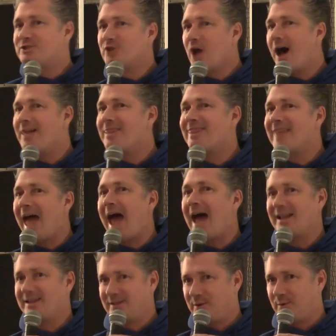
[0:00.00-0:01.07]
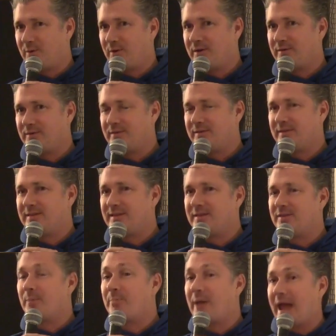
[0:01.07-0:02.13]
It's not that
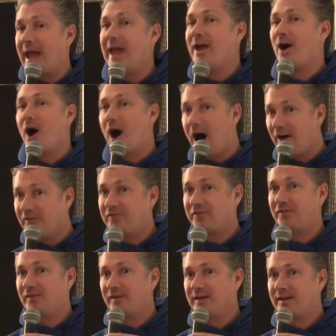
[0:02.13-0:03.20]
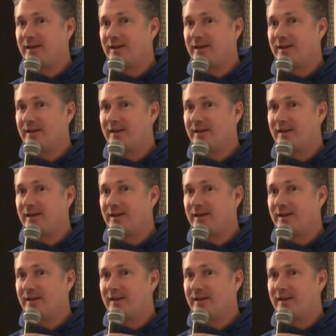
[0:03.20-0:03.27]
the payoff